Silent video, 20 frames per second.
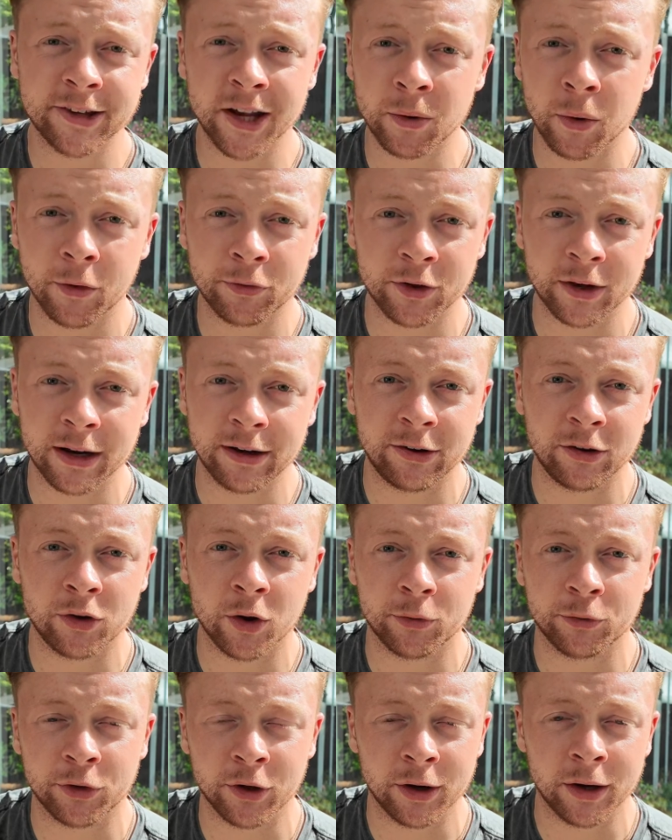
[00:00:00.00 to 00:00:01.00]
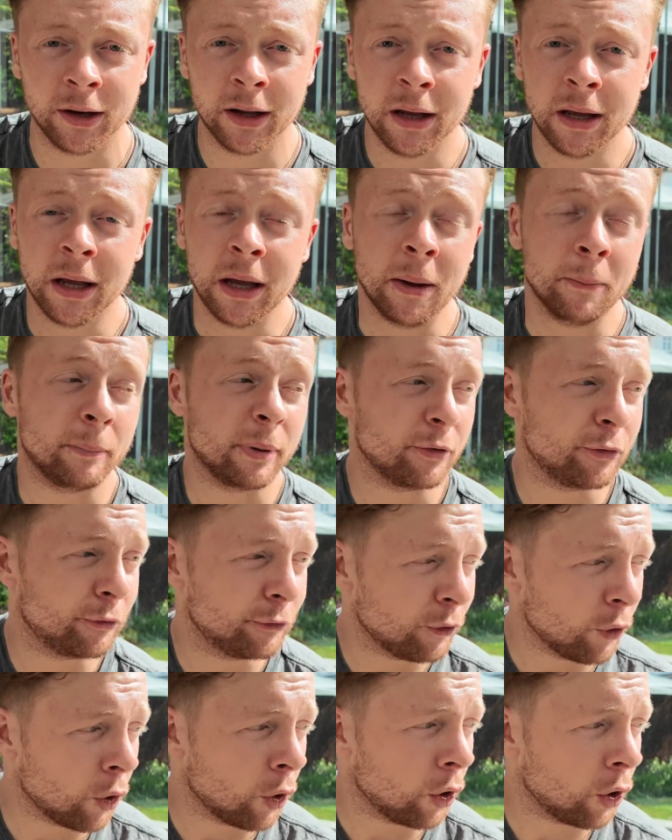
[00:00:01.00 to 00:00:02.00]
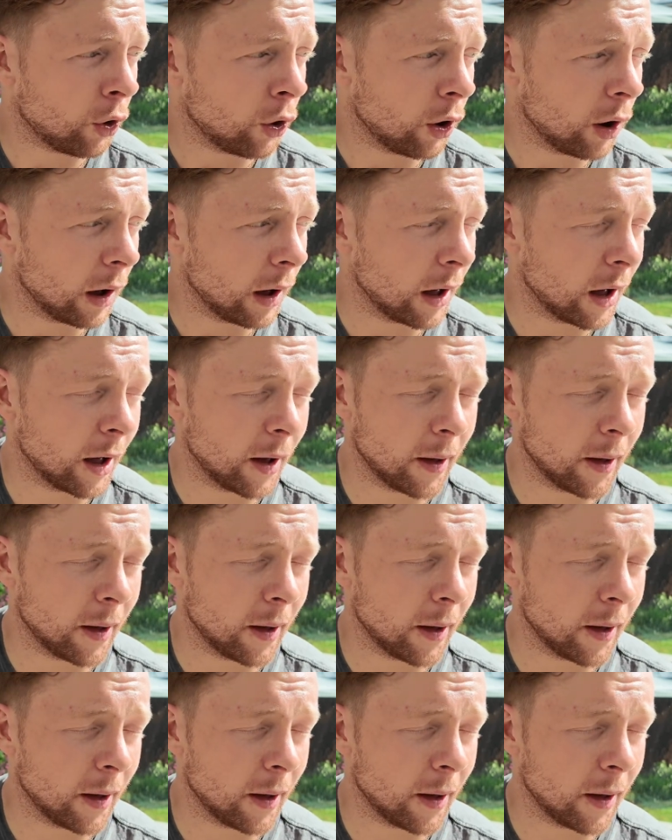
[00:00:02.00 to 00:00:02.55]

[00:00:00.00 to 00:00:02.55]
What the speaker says: this is often before,